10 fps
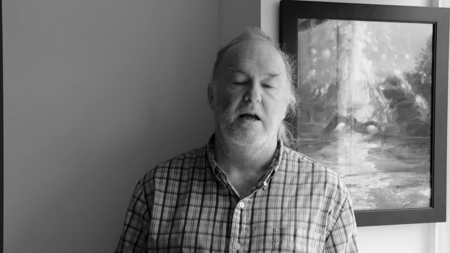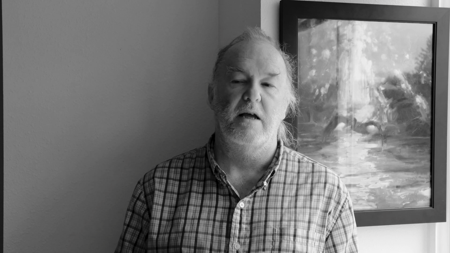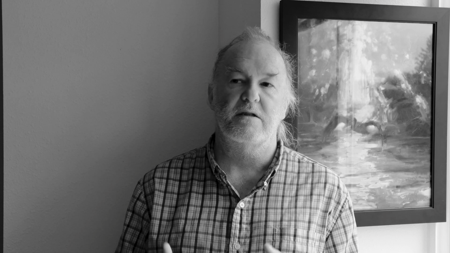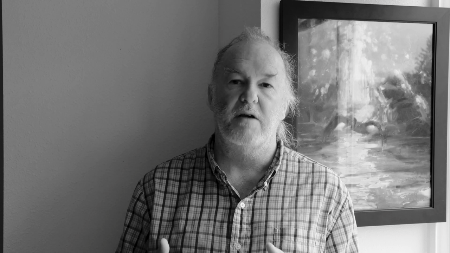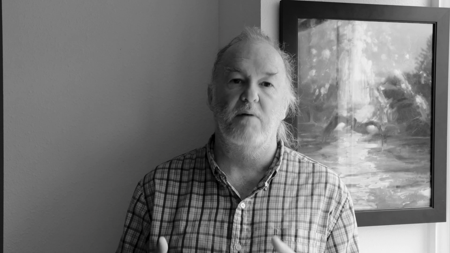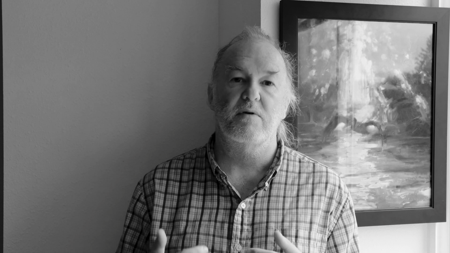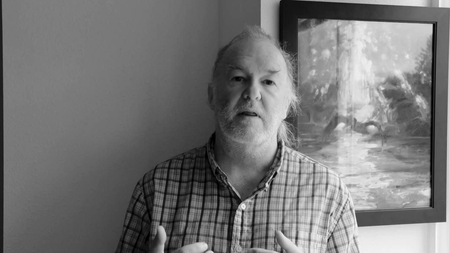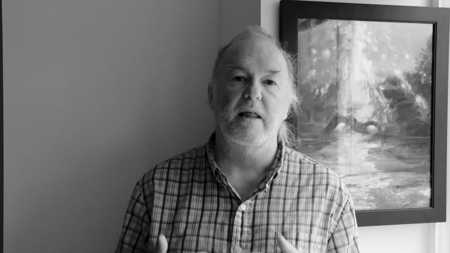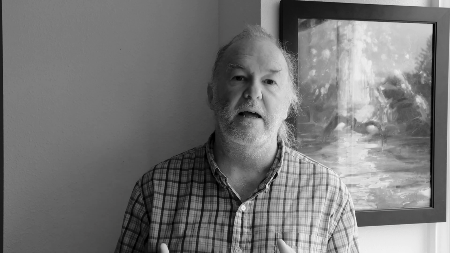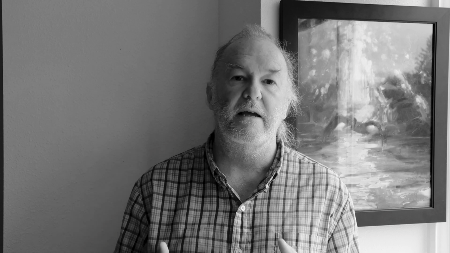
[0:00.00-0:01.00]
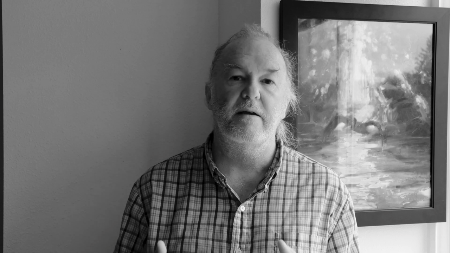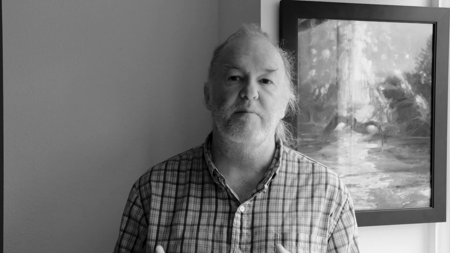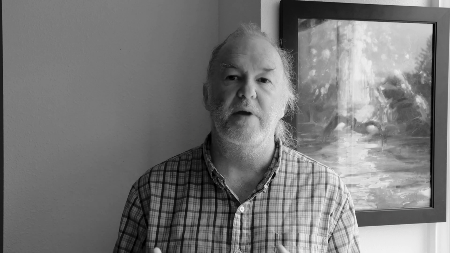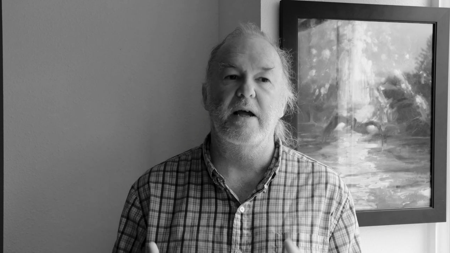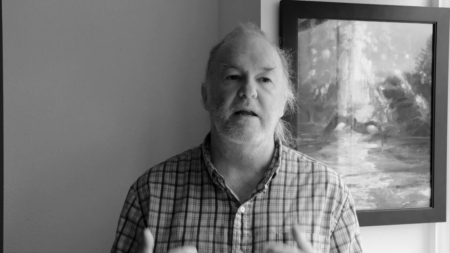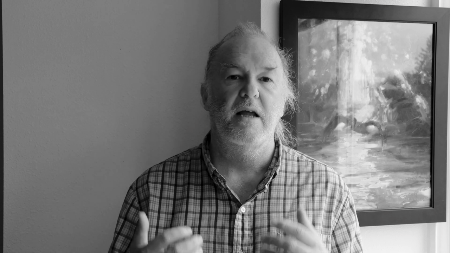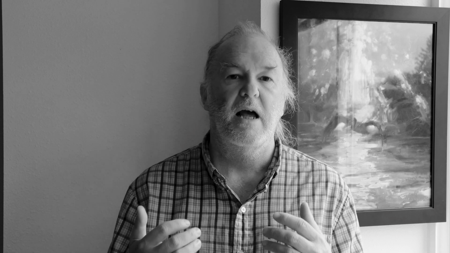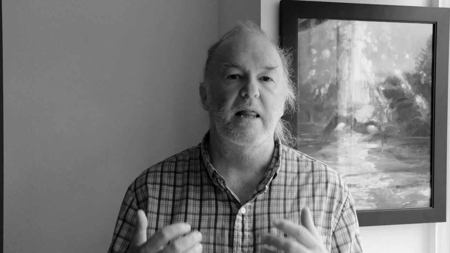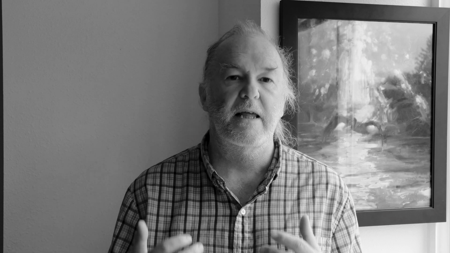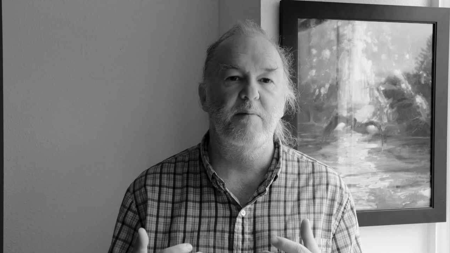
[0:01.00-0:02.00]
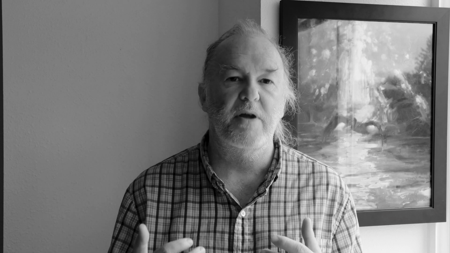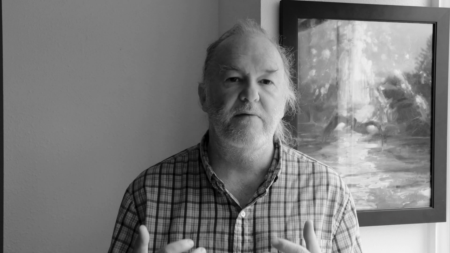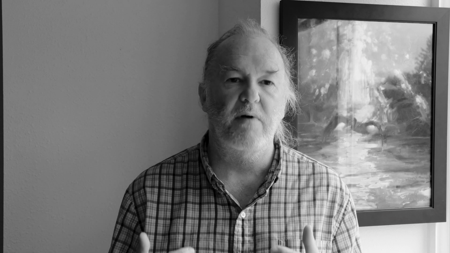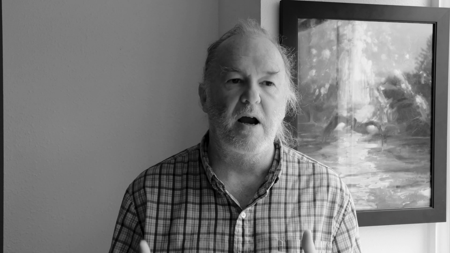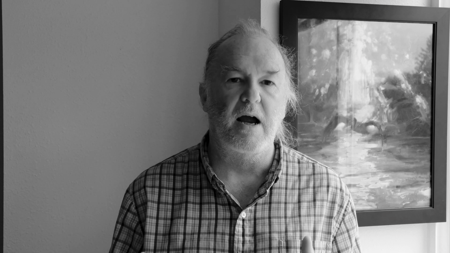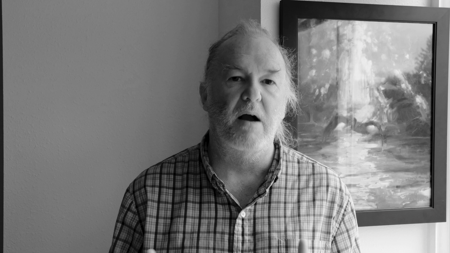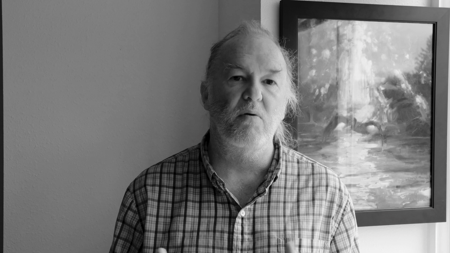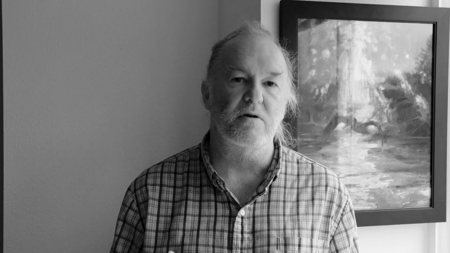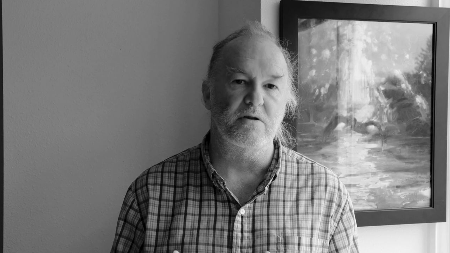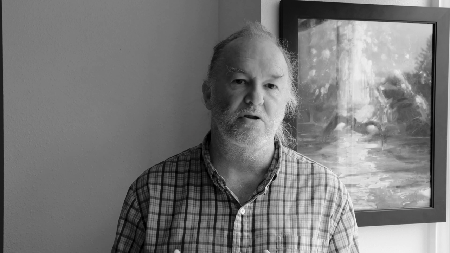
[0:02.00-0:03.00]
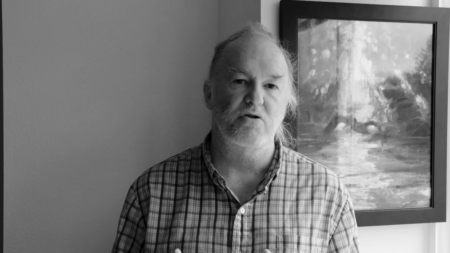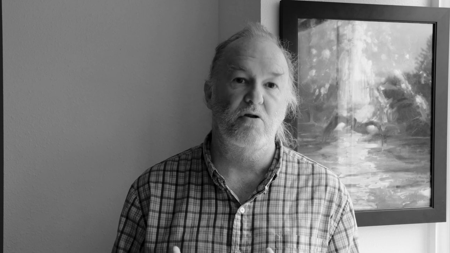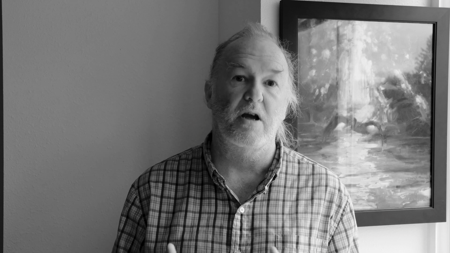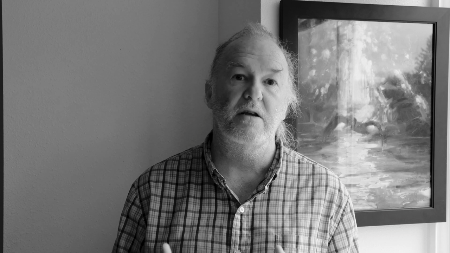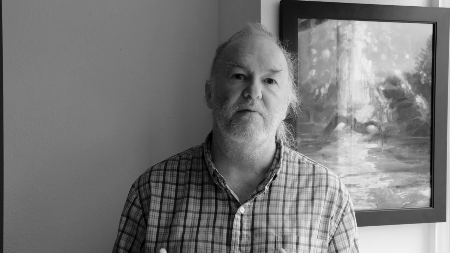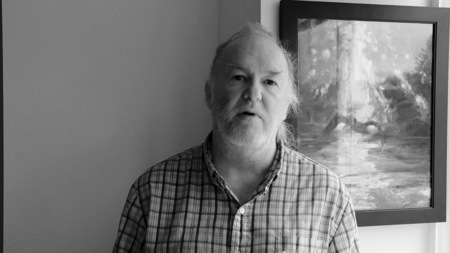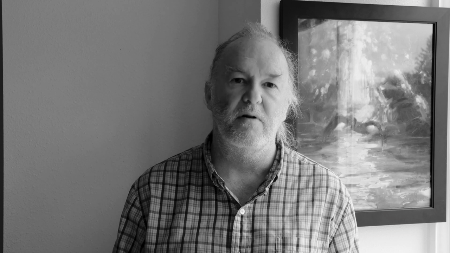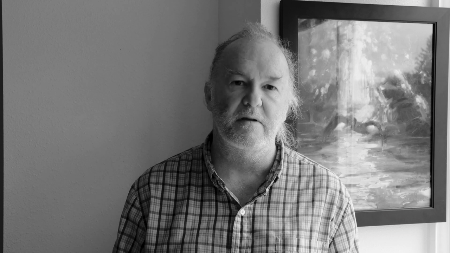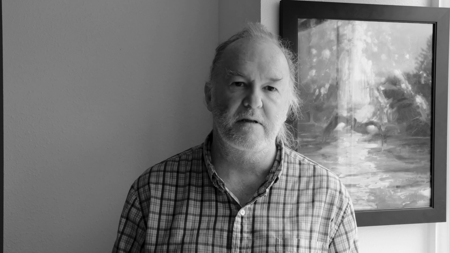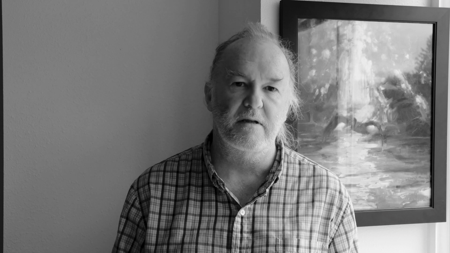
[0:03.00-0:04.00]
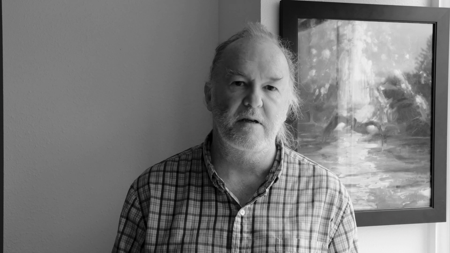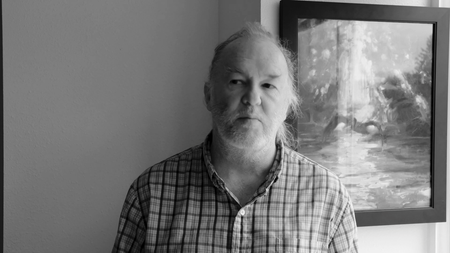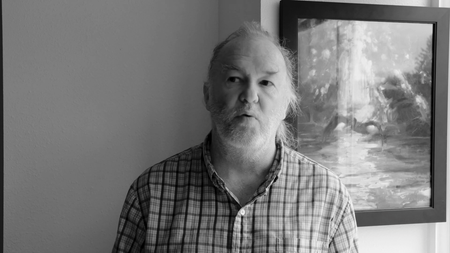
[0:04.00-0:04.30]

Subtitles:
And so I would lay in bed. I lay in bed for hours trying to fall asleep,